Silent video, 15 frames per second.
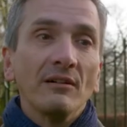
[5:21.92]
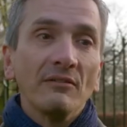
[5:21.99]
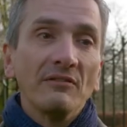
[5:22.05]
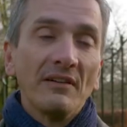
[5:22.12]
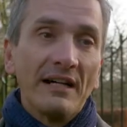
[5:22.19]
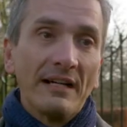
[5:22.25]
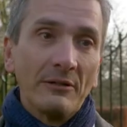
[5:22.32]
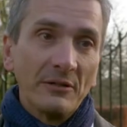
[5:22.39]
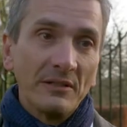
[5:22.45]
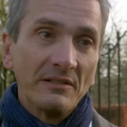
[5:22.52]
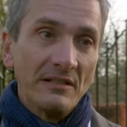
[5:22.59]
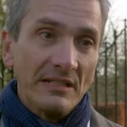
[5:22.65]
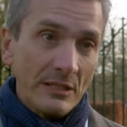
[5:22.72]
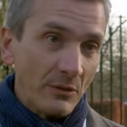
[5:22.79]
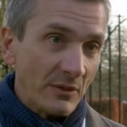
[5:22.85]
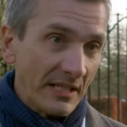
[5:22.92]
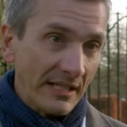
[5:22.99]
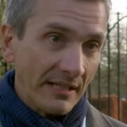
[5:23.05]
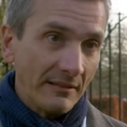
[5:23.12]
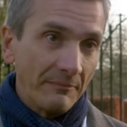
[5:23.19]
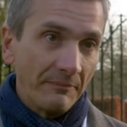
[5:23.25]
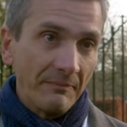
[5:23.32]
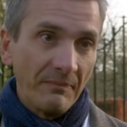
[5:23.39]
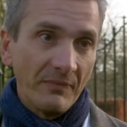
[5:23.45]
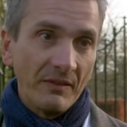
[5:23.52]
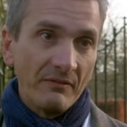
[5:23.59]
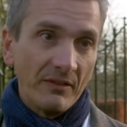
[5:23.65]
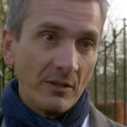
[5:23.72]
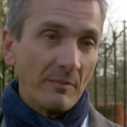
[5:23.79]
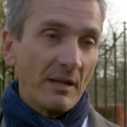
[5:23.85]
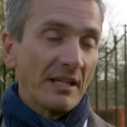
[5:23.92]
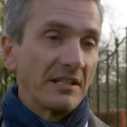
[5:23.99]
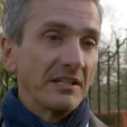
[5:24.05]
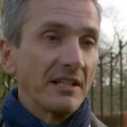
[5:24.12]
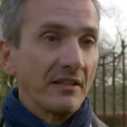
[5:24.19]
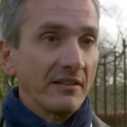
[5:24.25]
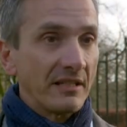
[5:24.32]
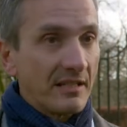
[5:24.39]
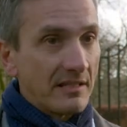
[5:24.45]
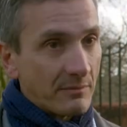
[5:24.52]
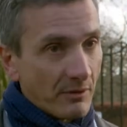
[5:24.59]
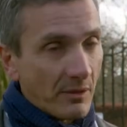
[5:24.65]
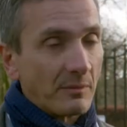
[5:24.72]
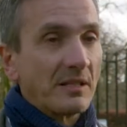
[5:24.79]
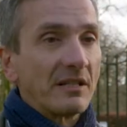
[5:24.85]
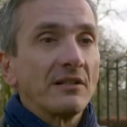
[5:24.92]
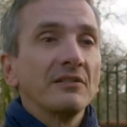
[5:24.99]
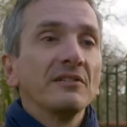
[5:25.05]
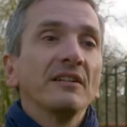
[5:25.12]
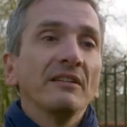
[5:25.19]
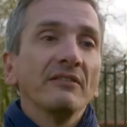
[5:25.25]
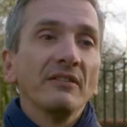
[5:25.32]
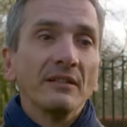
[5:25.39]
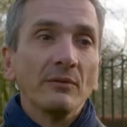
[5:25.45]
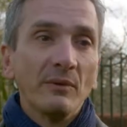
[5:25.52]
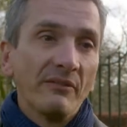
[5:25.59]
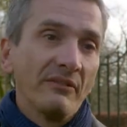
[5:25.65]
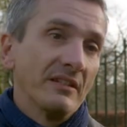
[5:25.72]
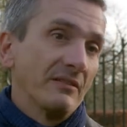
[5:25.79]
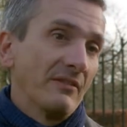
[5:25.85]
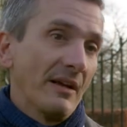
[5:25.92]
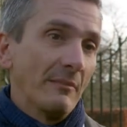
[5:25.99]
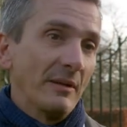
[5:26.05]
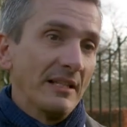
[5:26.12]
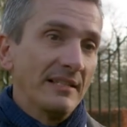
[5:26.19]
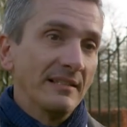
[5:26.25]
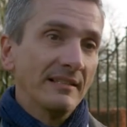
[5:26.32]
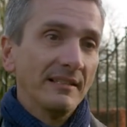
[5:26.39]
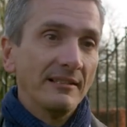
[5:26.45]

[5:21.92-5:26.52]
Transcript: of our new king, Willem-Alexander. He's probably going to live here with his family,